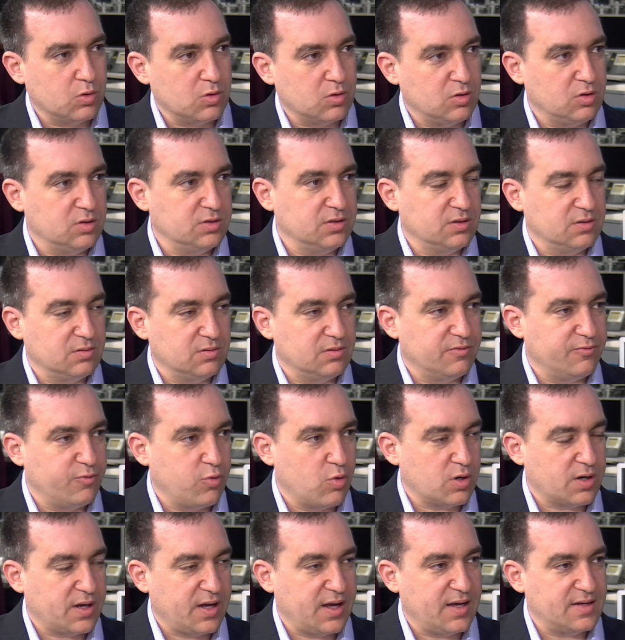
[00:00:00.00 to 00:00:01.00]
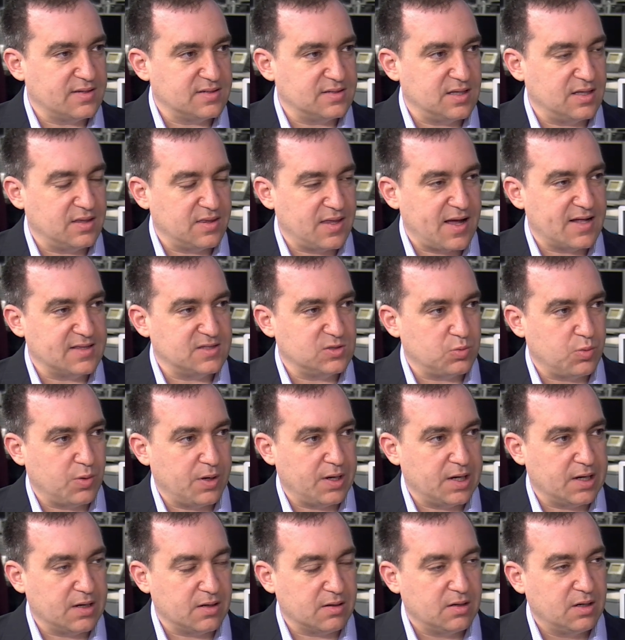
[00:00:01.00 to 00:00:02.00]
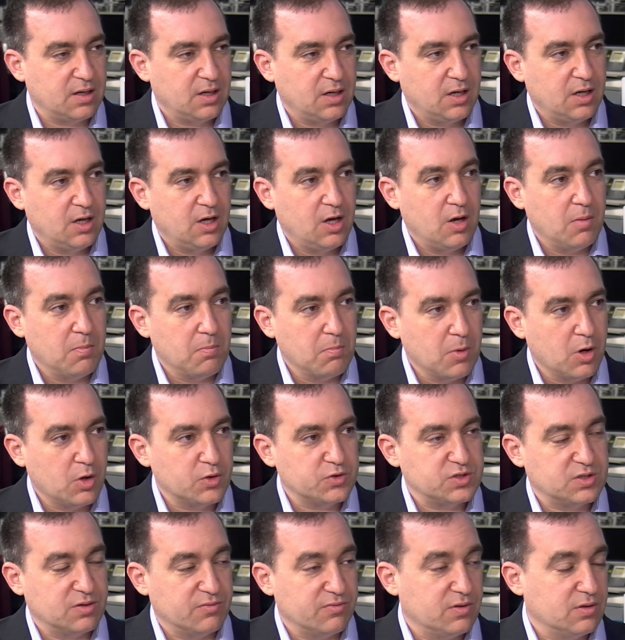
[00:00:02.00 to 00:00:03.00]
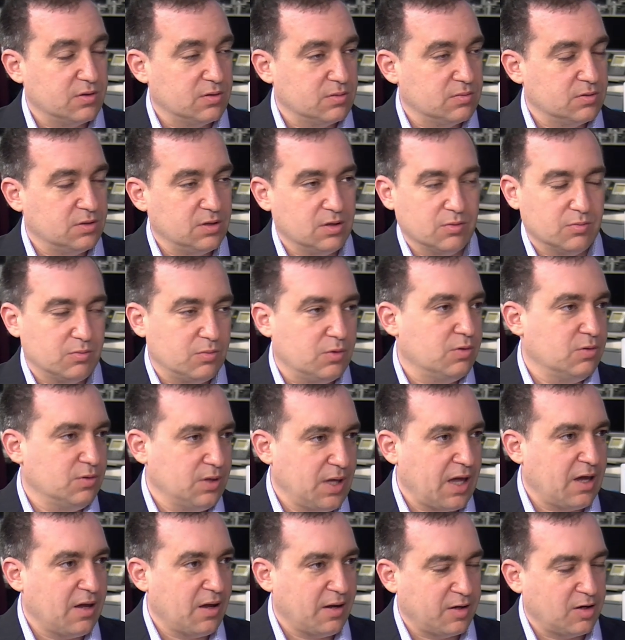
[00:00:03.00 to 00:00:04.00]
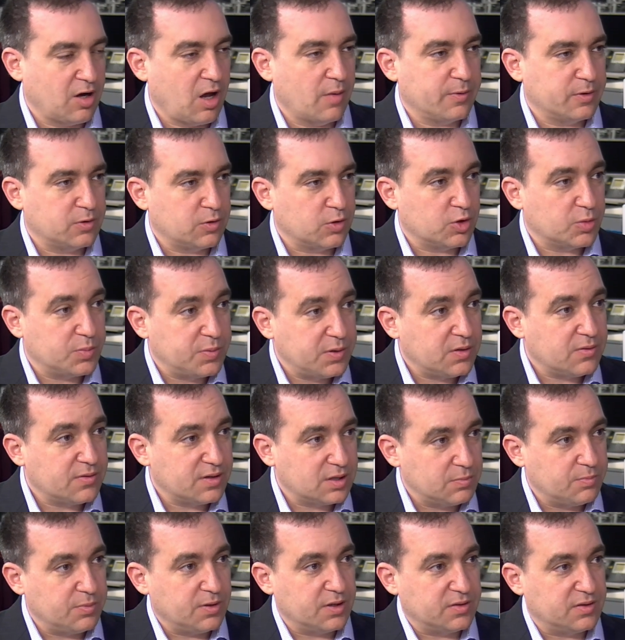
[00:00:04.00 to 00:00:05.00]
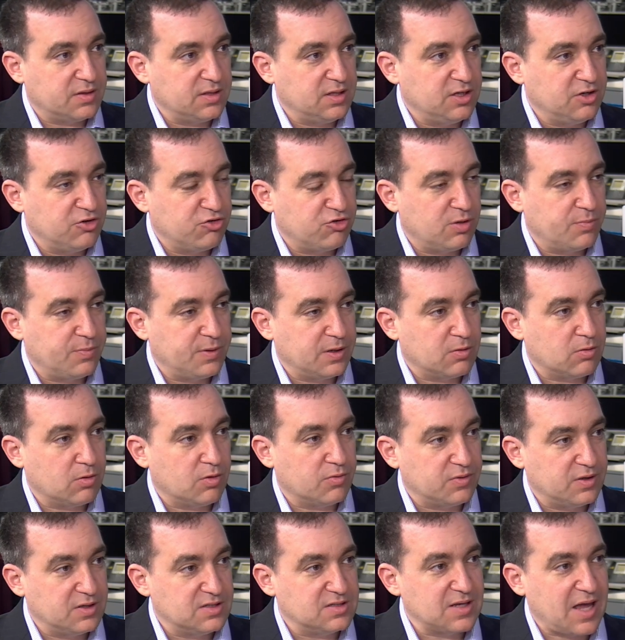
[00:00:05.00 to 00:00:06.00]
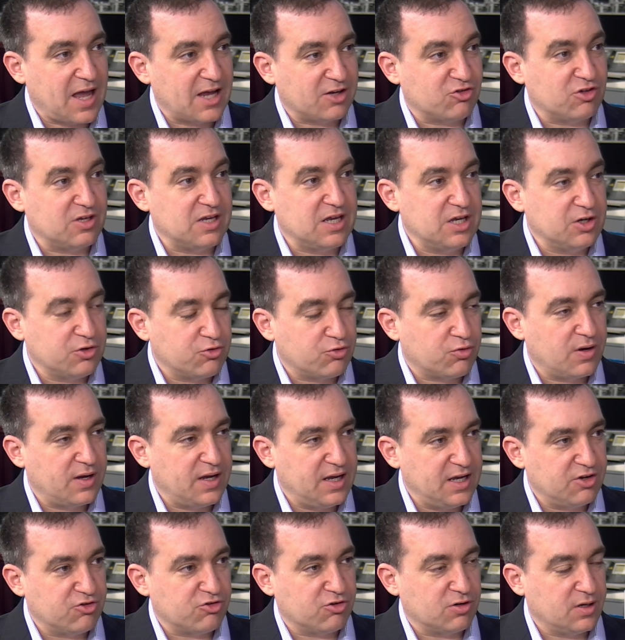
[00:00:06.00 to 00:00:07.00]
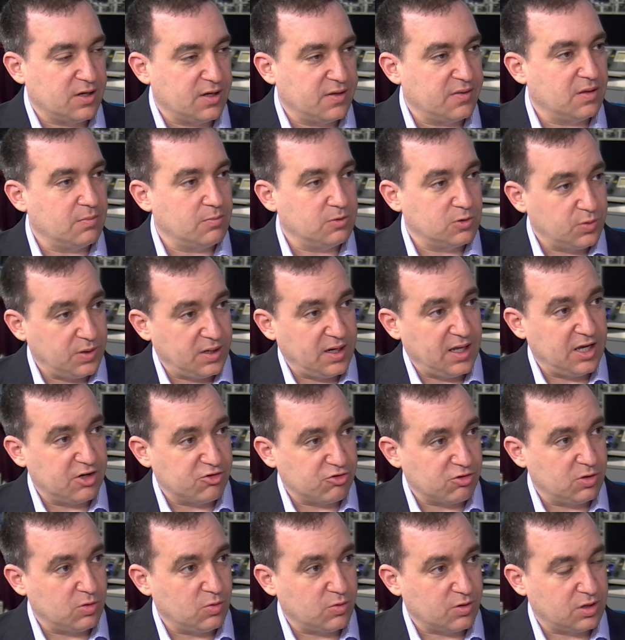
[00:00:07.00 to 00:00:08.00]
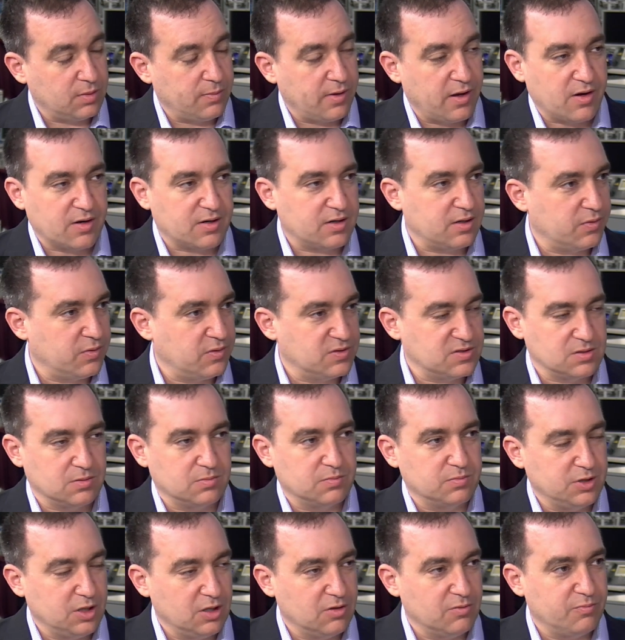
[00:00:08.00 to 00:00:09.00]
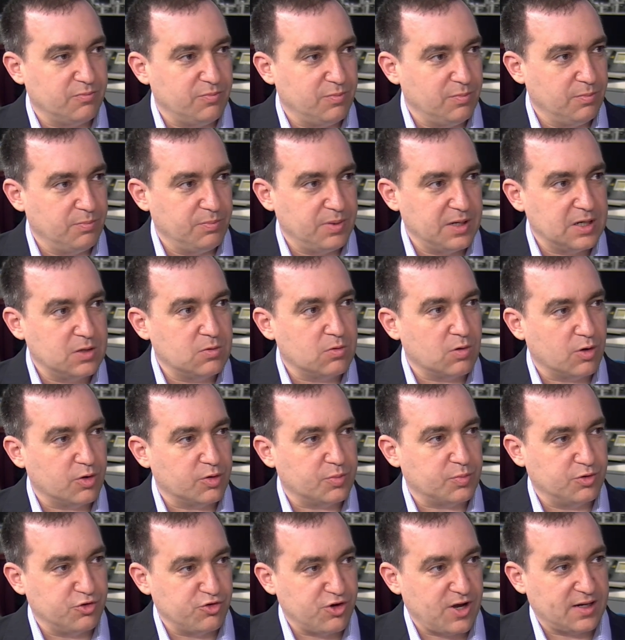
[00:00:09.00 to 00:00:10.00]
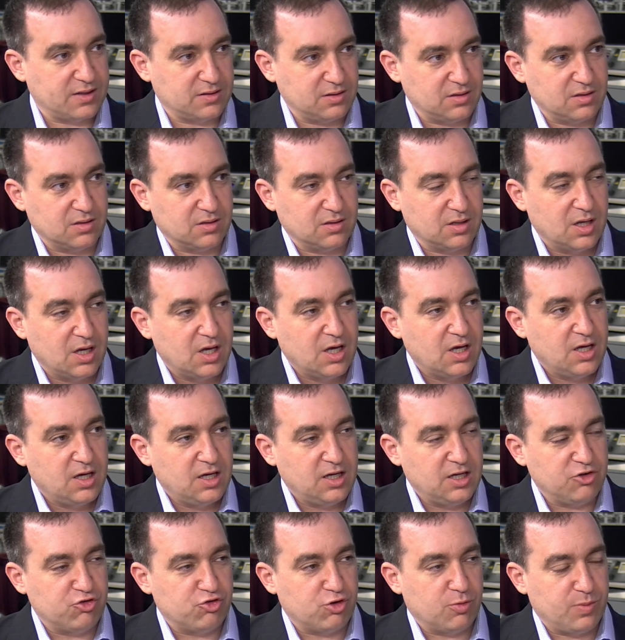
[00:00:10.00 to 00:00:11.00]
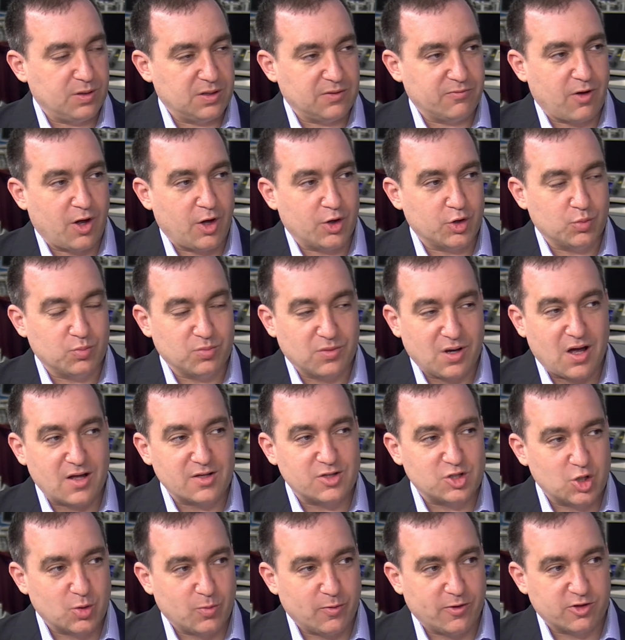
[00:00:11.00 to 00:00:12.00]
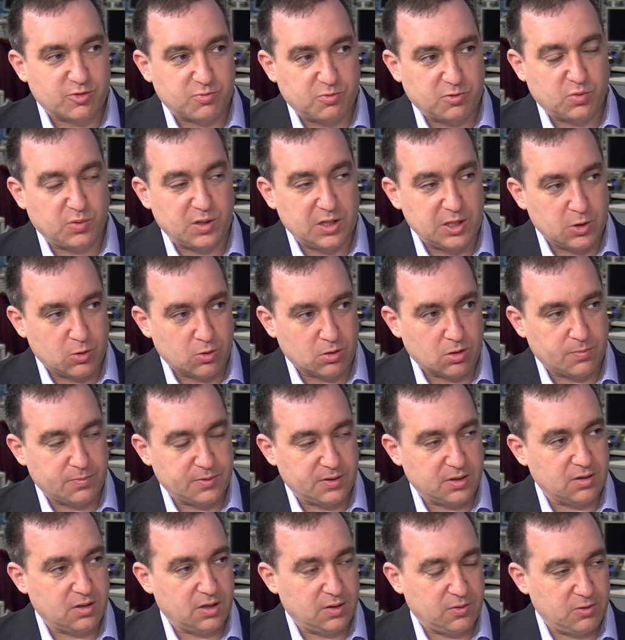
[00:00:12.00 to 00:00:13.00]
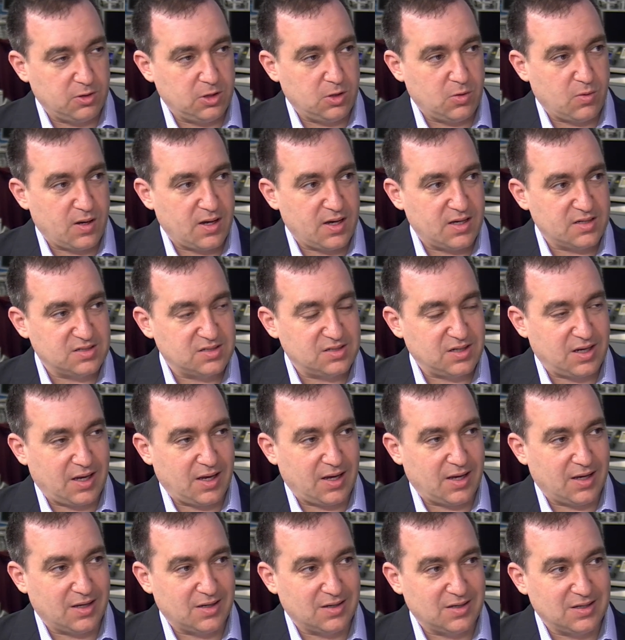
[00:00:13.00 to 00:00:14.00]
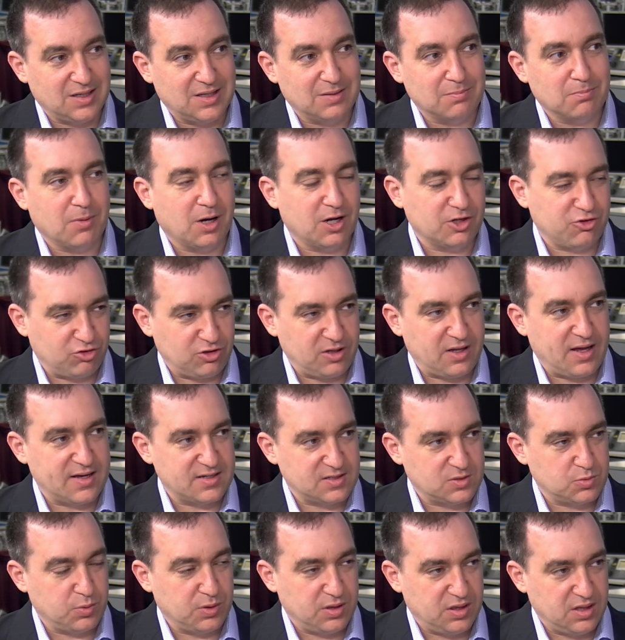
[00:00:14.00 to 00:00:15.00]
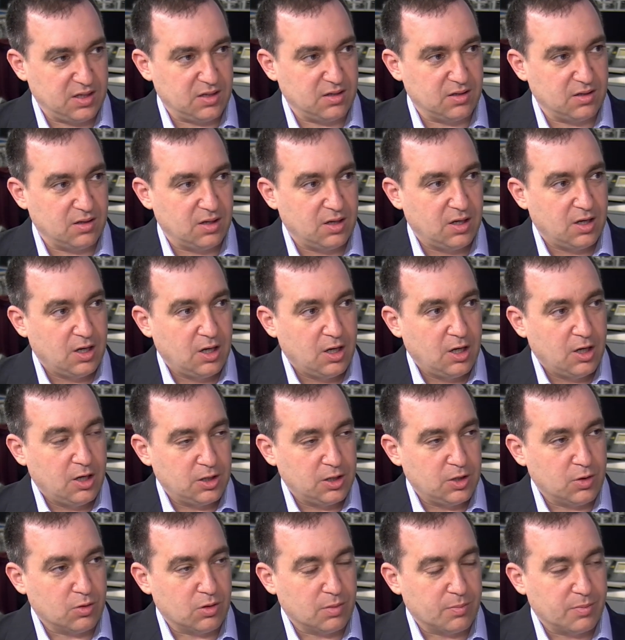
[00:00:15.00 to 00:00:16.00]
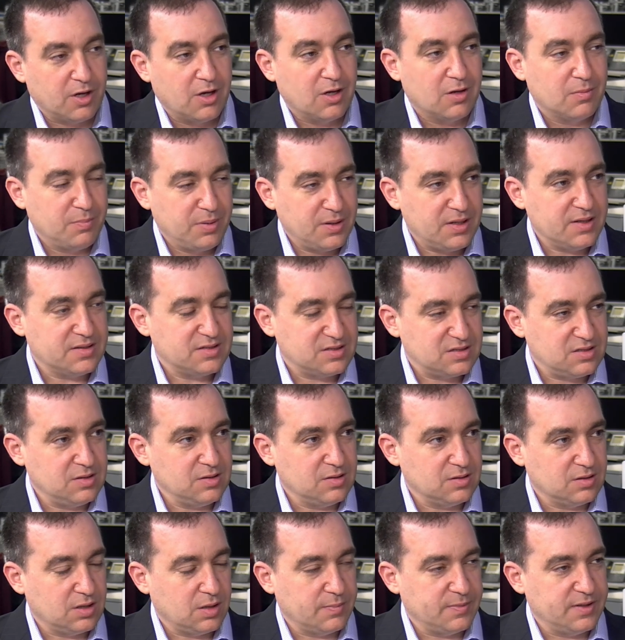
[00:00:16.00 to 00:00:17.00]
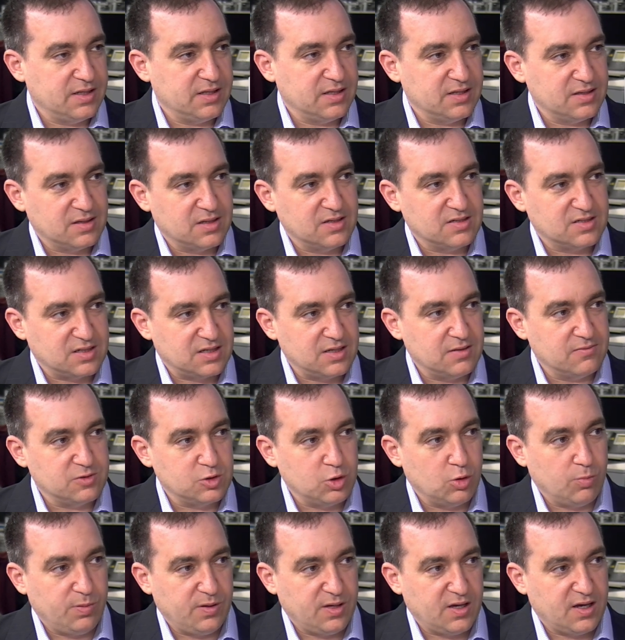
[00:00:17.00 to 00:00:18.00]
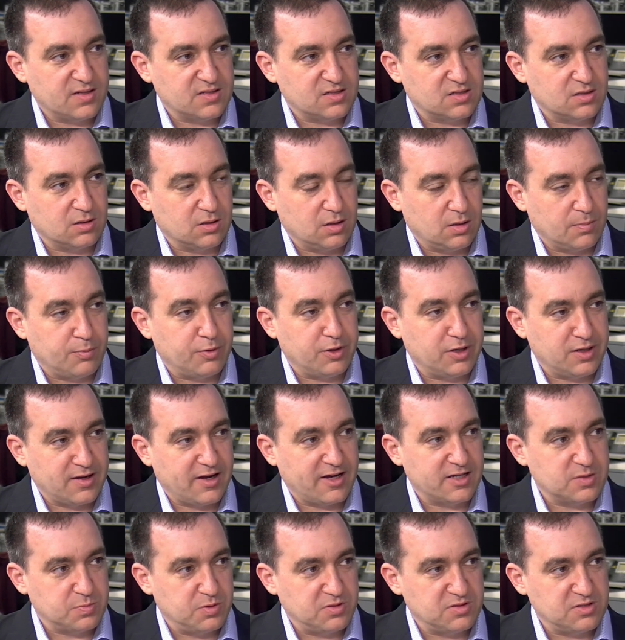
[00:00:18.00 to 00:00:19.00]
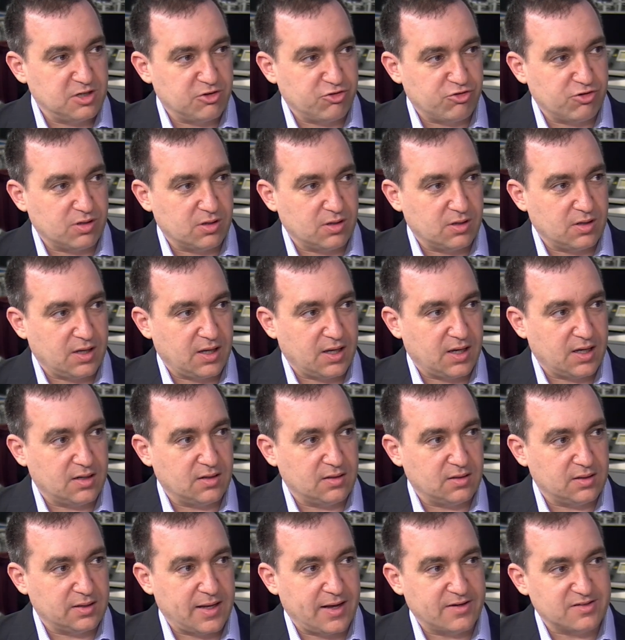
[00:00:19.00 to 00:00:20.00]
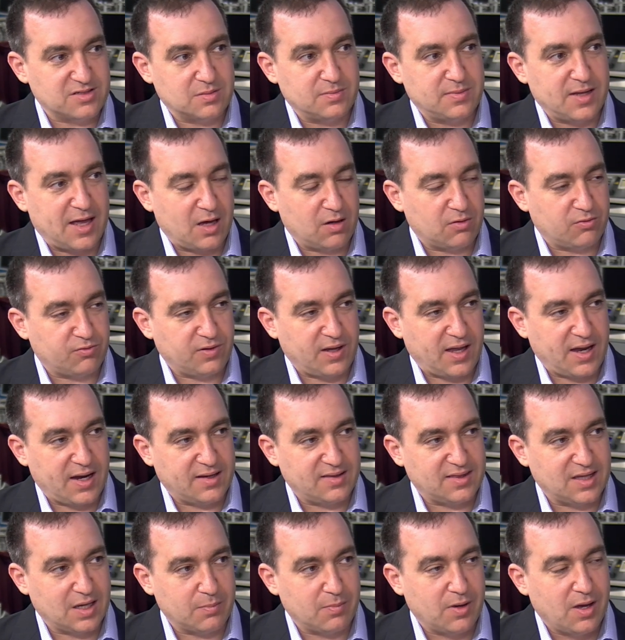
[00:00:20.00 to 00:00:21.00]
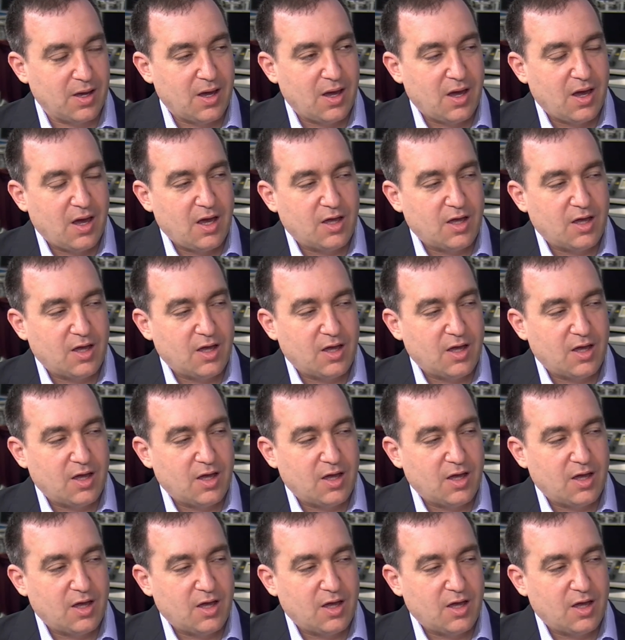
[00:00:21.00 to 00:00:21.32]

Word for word: the world and forecasts, then that's where most of the economic growth period. But the shipping growth, it's actually intra-Asia, and then between Asia and North America, there's a big growth projected in shipping volume. Not so much between Europe and the U.S., and much less within Europe. But still, I mean, this gives UPS a pretty nice position and allows them to outflank them.